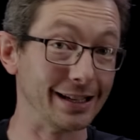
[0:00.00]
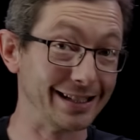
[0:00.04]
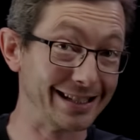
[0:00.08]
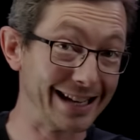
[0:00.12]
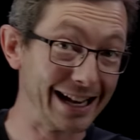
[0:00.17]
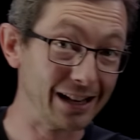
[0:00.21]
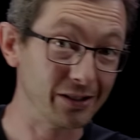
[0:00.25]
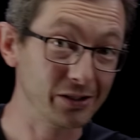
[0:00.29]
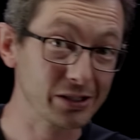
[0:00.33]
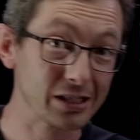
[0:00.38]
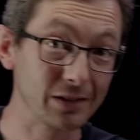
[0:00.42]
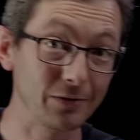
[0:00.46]
that
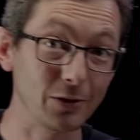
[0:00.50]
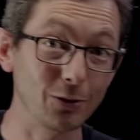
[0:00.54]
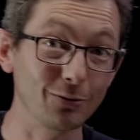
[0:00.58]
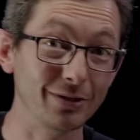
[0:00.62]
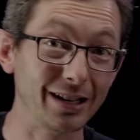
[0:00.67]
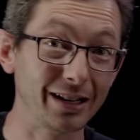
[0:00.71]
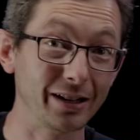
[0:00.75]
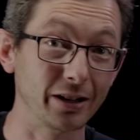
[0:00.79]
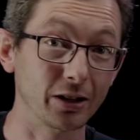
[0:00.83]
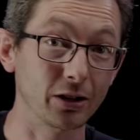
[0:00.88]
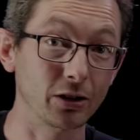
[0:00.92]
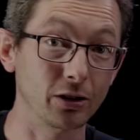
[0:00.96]
tells if you
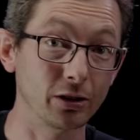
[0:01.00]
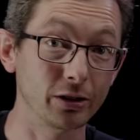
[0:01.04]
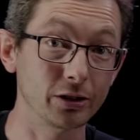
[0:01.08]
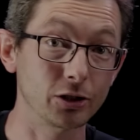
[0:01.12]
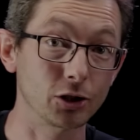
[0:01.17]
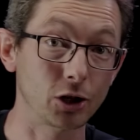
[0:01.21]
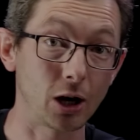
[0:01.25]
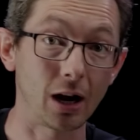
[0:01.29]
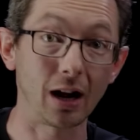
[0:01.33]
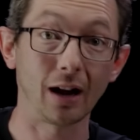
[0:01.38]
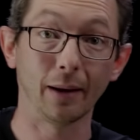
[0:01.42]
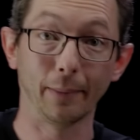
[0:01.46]
did a good
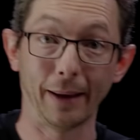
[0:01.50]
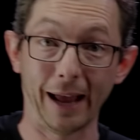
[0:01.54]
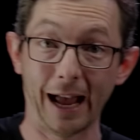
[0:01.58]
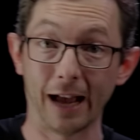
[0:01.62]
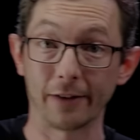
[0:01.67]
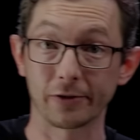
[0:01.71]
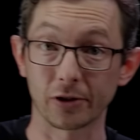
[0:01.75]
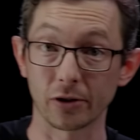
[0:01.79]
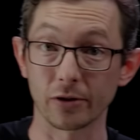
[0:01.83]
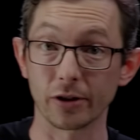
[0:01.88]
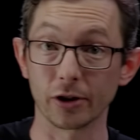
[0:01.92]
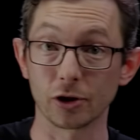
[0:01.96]
job
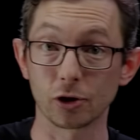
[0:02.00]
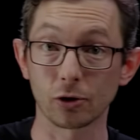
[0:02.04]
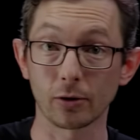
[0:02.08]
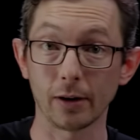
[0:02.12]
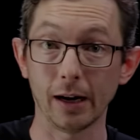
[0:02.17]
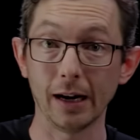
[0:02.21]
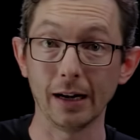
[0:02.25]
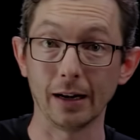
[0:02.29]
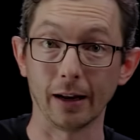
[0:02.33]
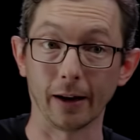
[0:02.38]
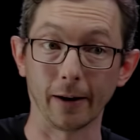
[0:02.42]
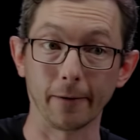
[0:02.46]
after the
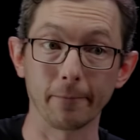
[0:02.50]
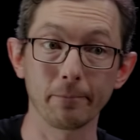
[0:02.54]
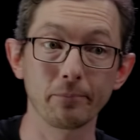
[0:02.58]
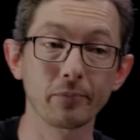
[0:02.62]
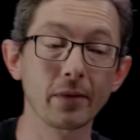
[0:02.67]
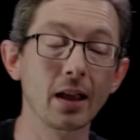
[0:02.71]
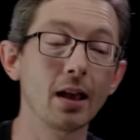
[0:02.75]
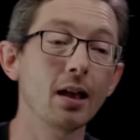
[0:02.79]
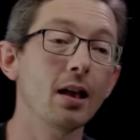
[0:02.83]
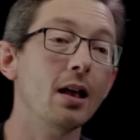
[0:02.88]
training.